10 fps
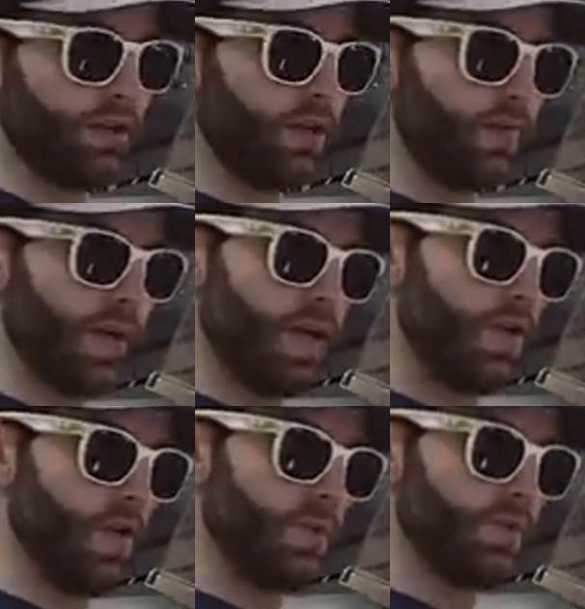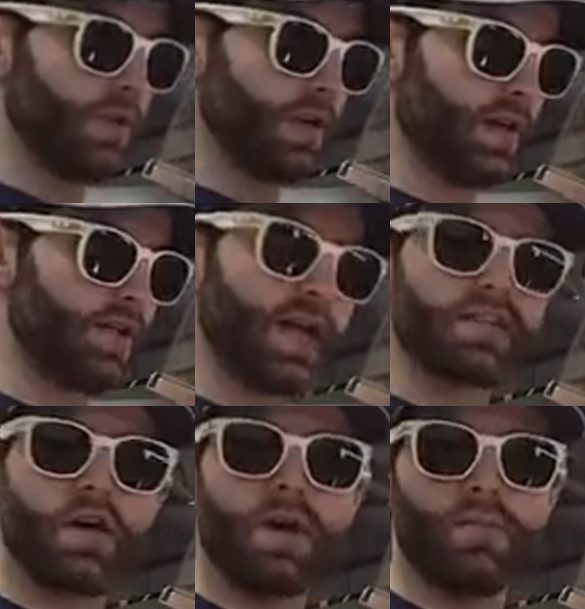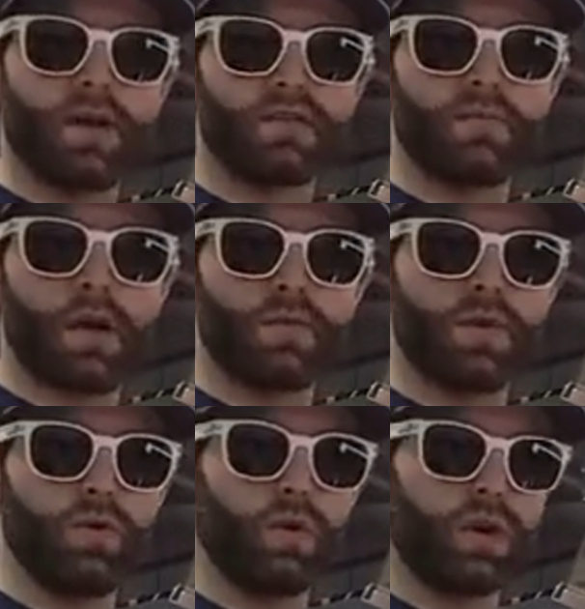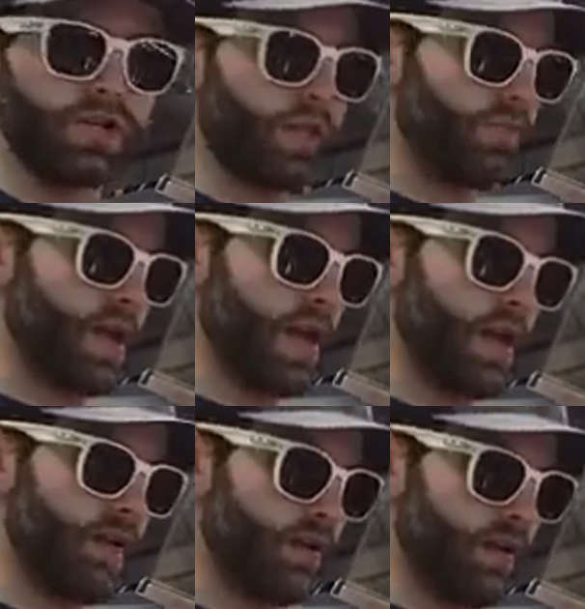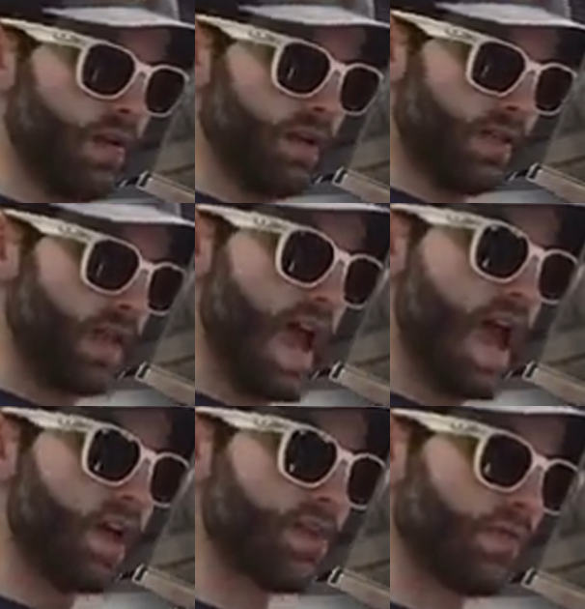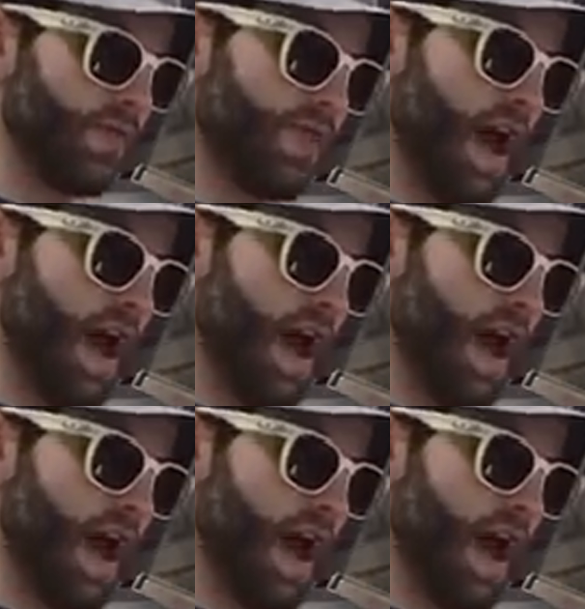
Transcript: change my method a little bit, only because that's how my muscle memory works. I've made